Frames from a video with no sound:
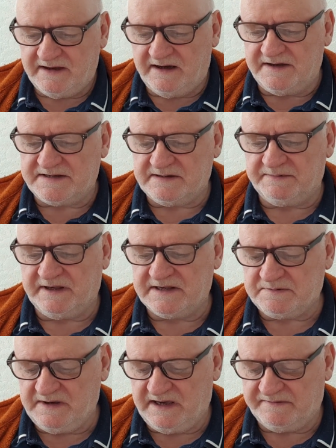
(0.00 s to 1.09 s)
Sometimes
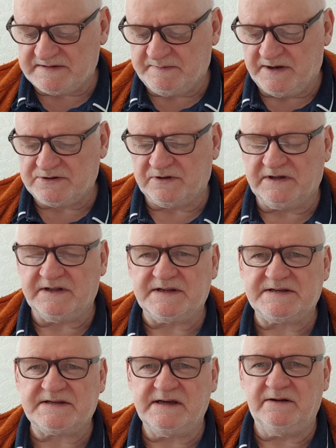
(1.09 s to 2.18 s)
we have special
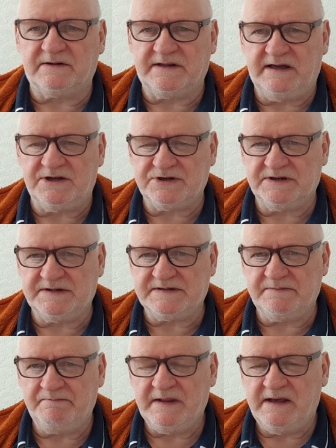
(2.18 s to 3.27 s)
concealed hinges,